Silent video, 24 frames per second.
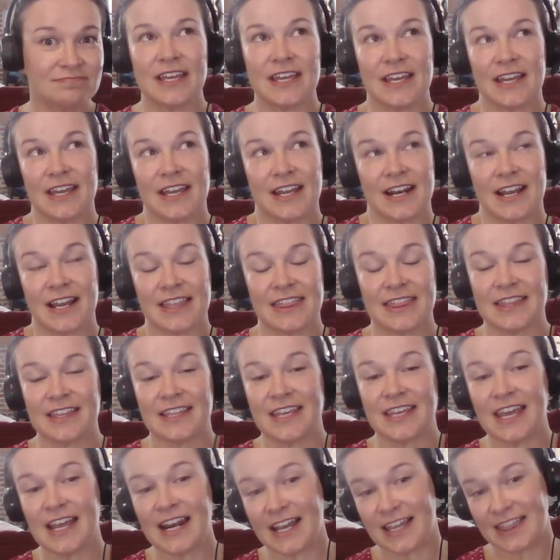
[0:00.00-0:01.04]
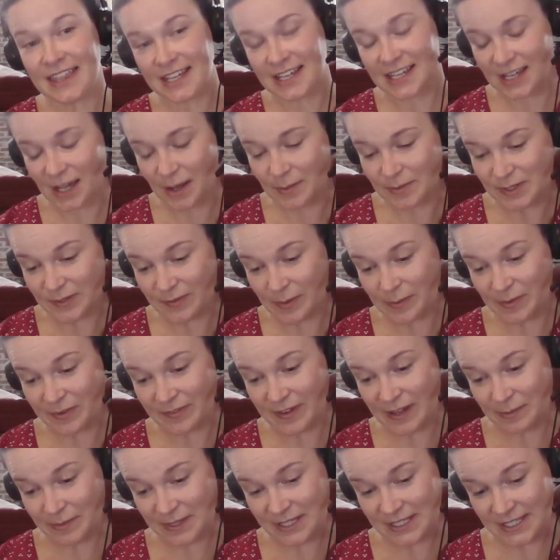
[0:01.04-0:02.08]
And I think it comes from a
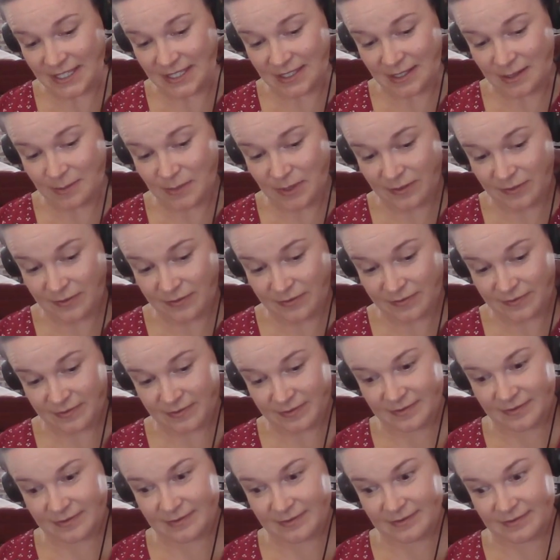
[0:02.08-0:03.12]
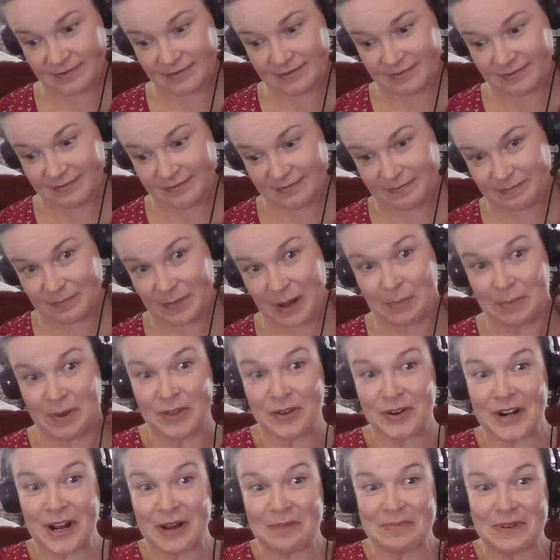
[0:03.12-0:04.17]
family system of my
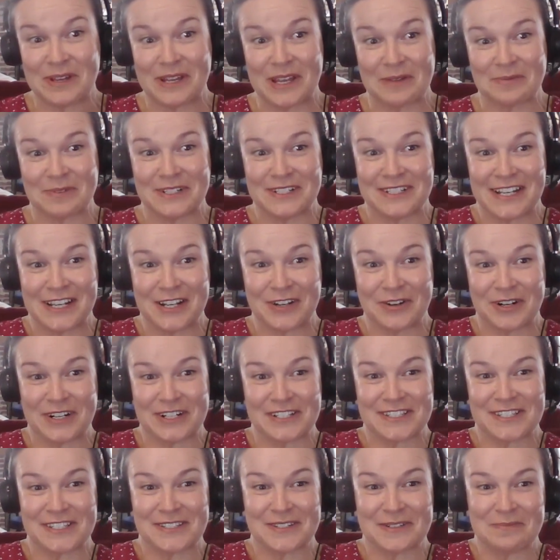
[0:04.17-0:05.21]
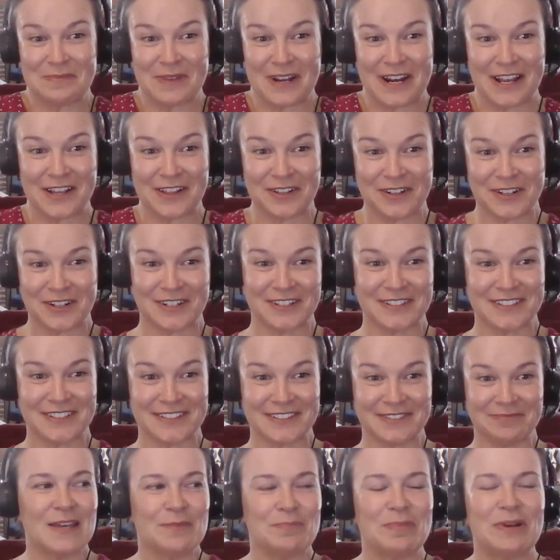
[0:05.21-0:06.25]
mother not being able to take criticism. And I learned,
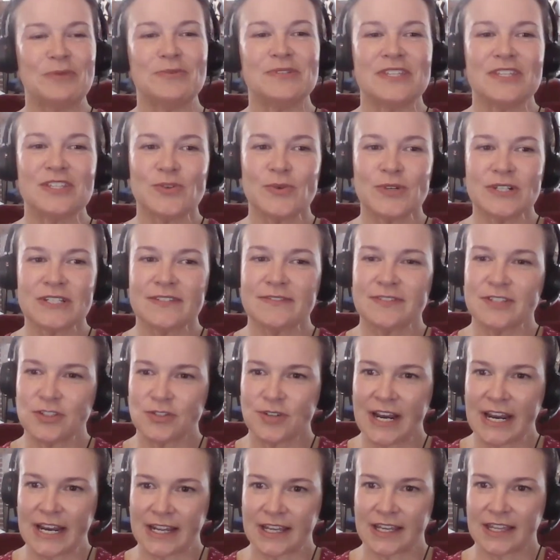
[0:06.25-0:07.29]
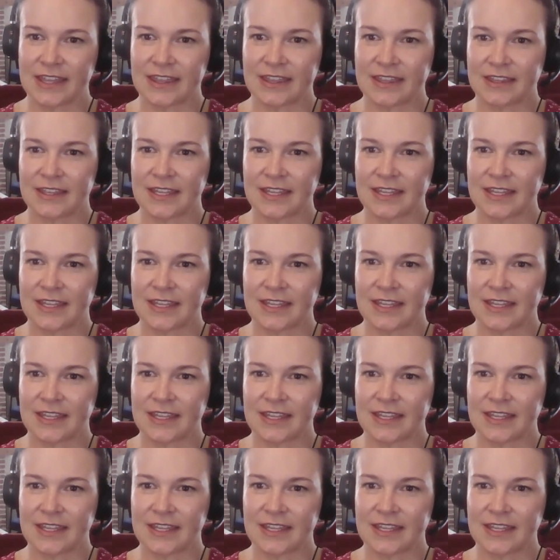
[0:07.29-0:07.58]
but it was a source of strength.